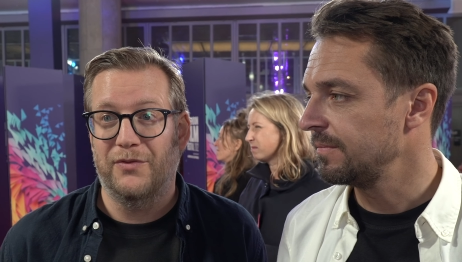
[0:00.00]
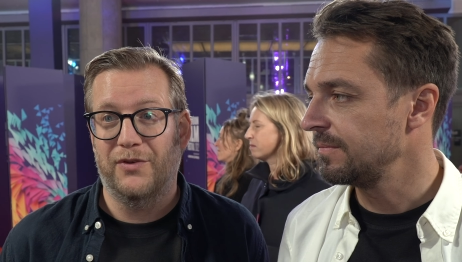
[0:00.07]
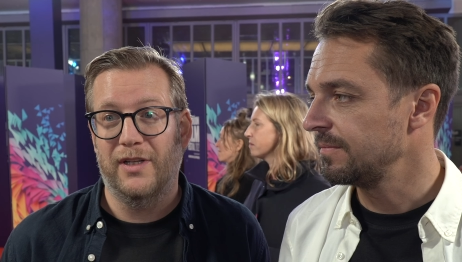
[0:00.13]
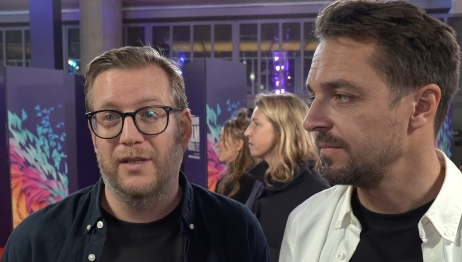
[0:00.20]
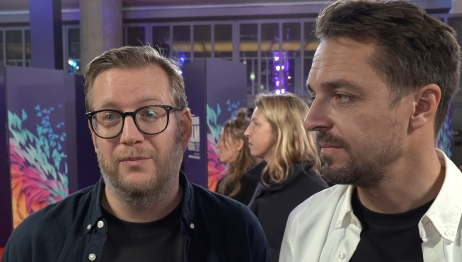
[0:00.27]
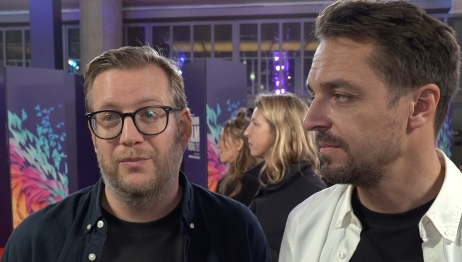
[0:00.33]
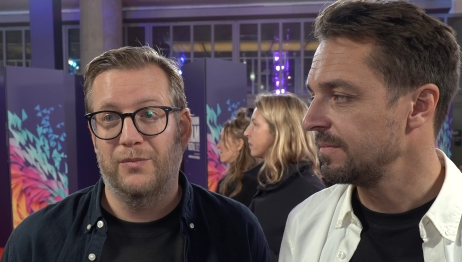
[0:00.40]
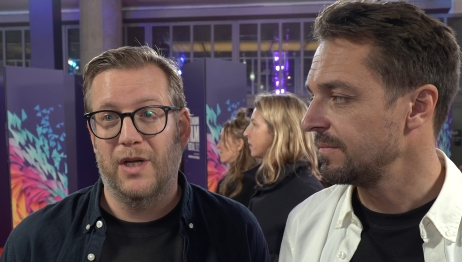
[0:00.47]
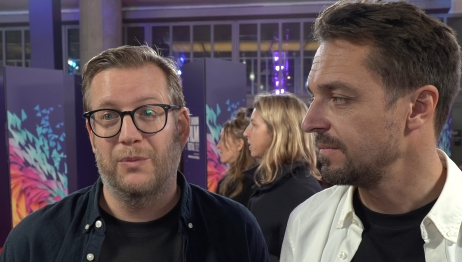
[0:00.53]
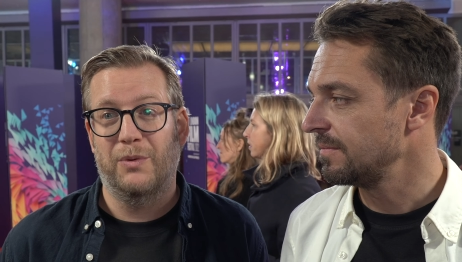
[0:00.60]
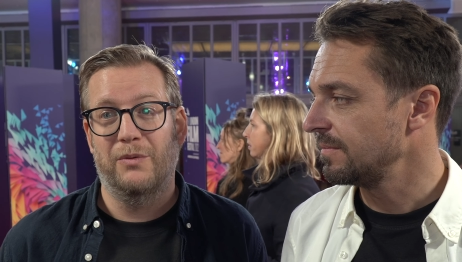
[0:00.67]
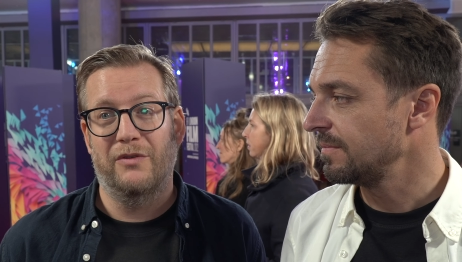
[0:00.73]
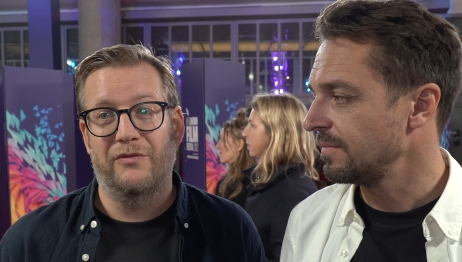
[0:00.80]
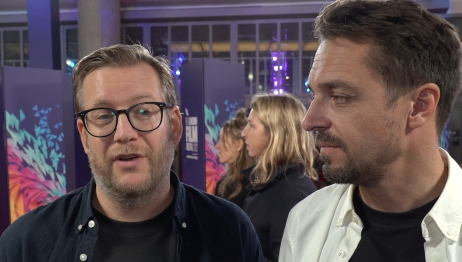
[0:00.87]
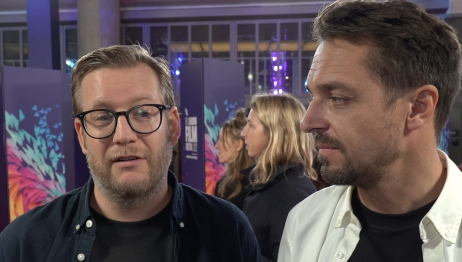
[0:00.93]
Speaker 1: film, and
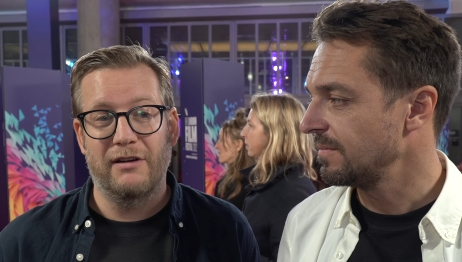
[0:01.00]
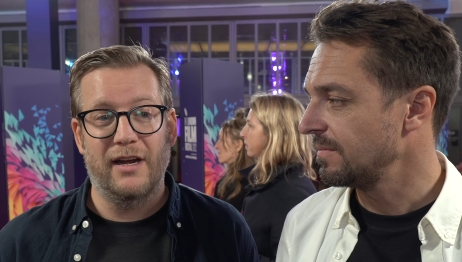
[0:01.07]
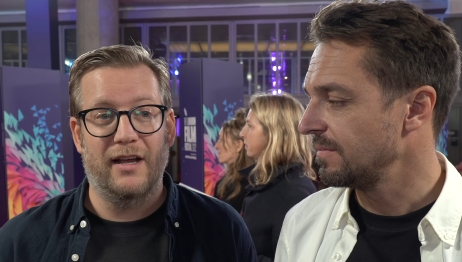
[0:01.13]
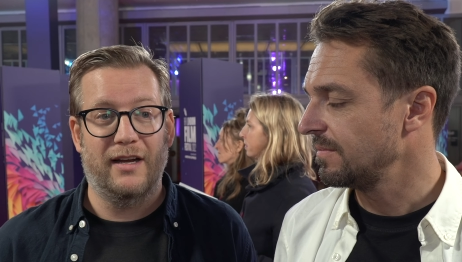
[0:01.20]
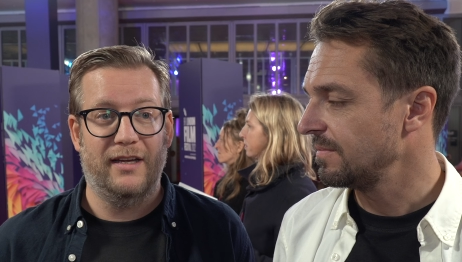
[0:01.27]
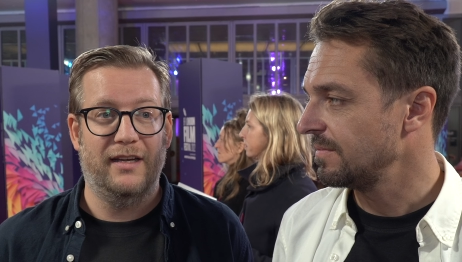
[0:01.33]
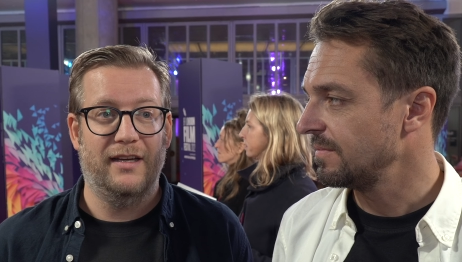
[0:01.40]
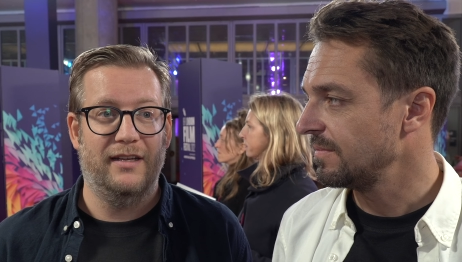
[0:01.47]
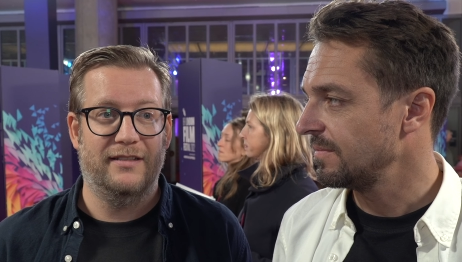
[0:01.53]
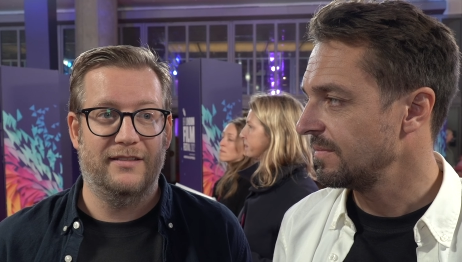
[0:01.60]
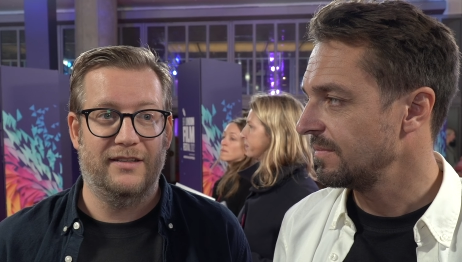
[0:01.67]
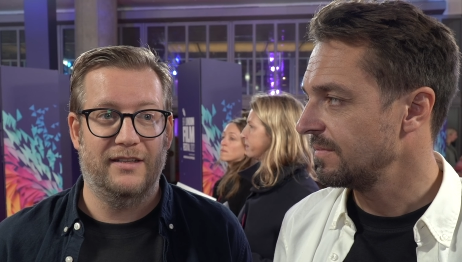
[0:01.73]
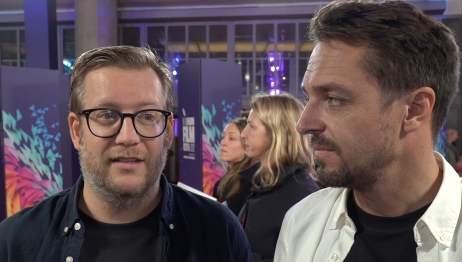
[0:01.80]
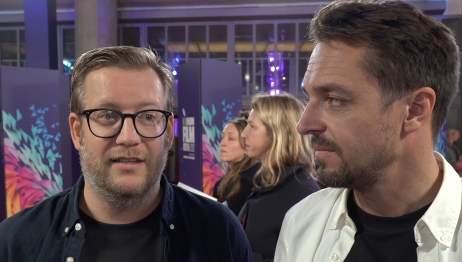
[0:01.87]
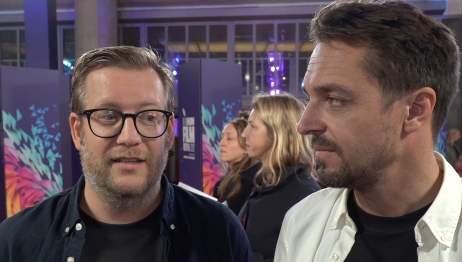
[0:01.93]
we were very lucky
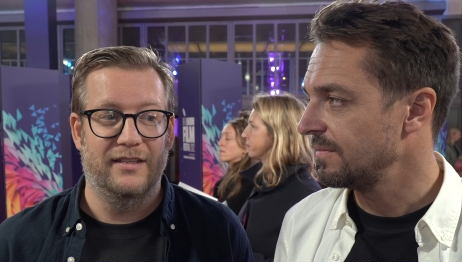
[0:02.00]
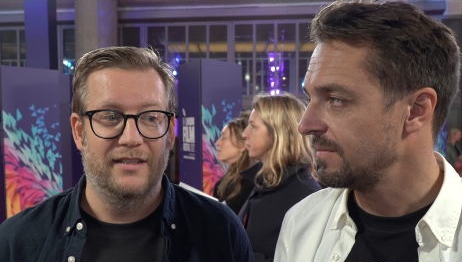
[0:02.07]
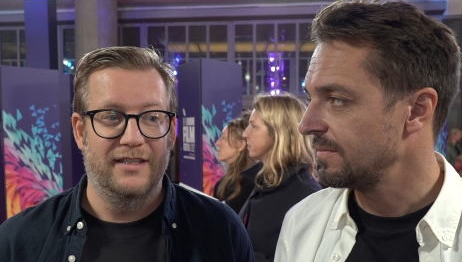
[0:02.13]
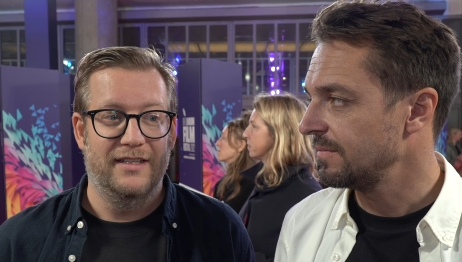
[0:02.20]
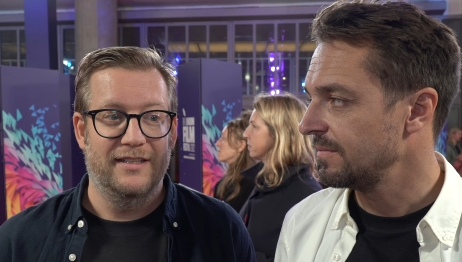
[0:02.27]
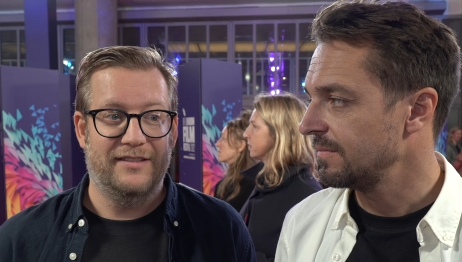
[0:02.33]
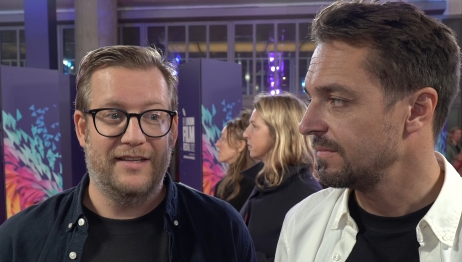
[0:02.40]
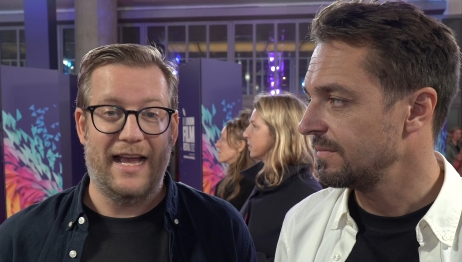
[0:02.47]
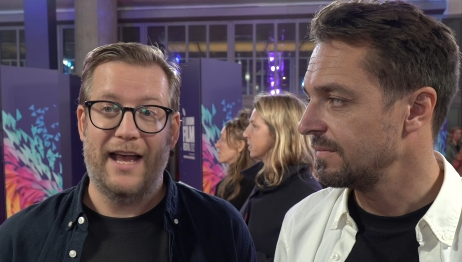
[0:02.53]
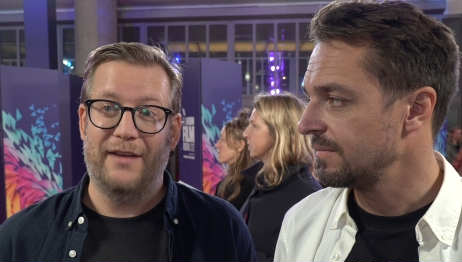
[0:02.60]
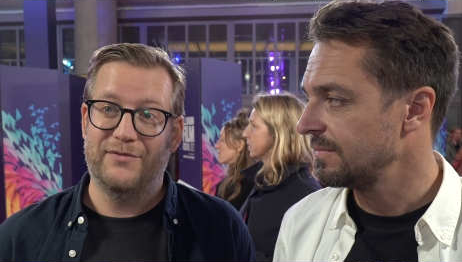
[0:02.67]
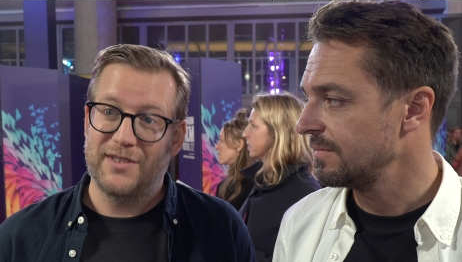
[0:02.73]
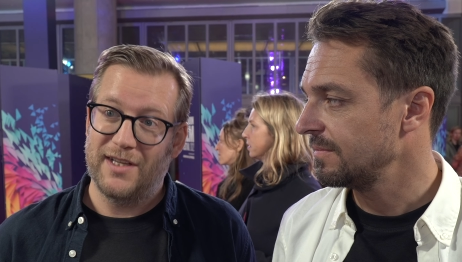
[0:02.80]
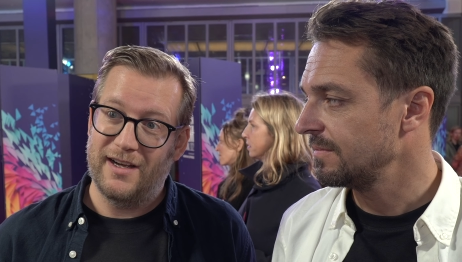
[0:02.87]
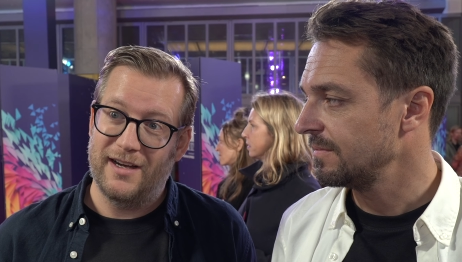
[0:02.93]
to to
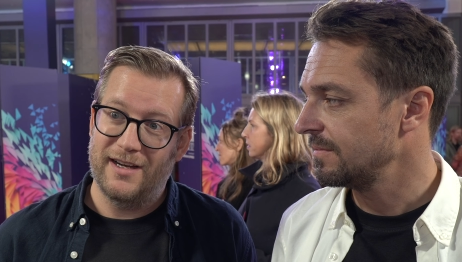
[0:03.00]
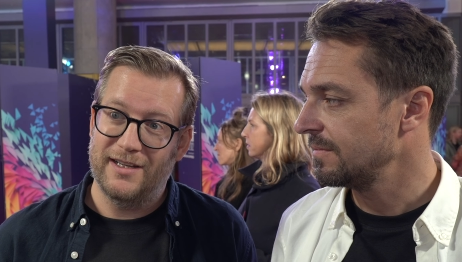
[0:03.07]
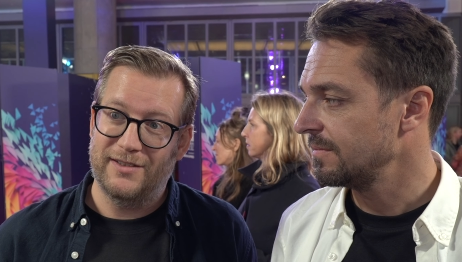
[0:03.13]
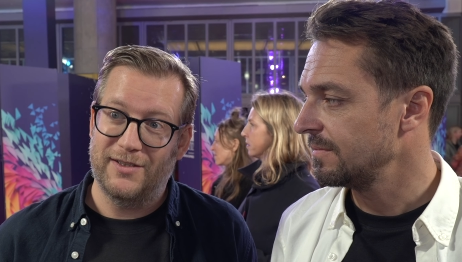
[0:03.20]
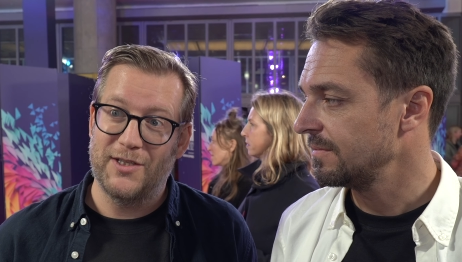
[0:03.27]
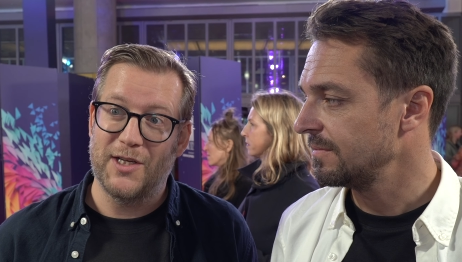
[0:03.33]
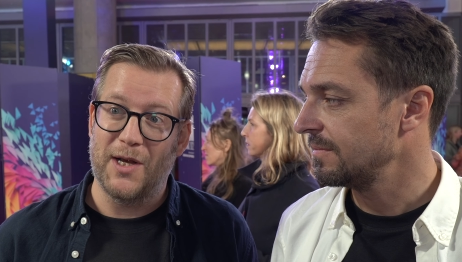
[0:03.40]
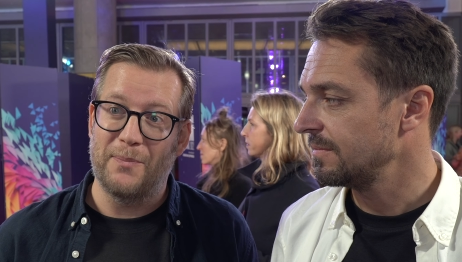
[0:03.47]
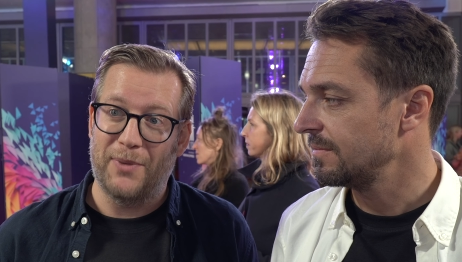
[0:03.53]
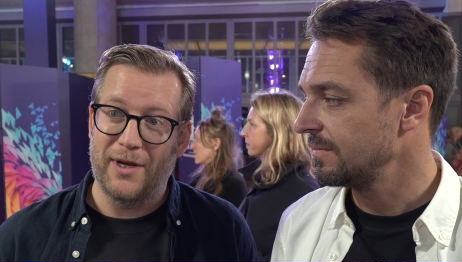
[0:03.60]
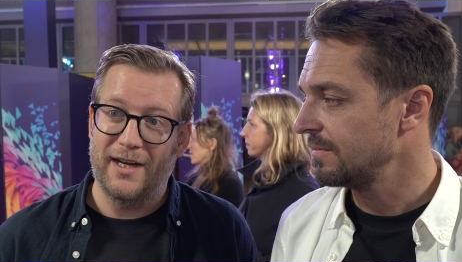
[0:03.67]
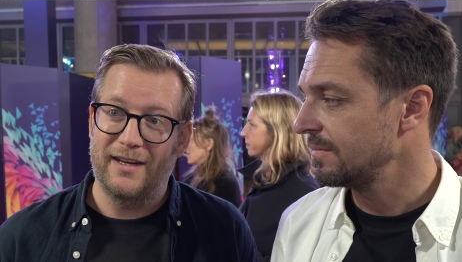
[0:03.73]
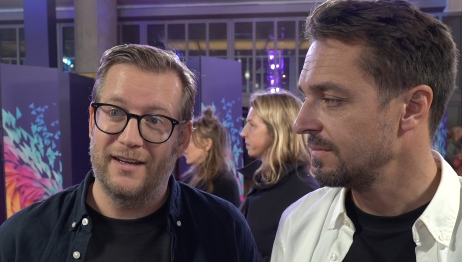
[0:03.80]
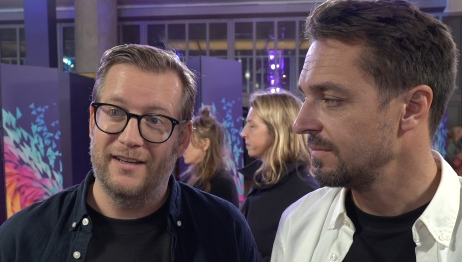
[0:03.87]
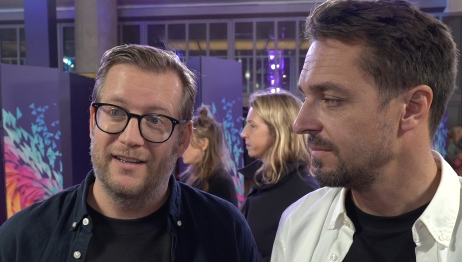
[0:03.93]
have Zara to jump
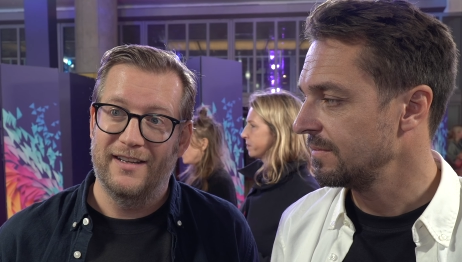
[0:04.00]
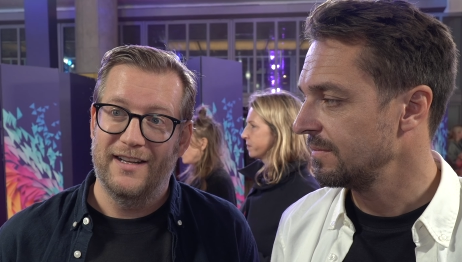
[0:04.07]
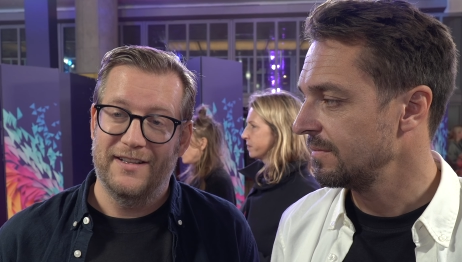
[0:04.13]
in.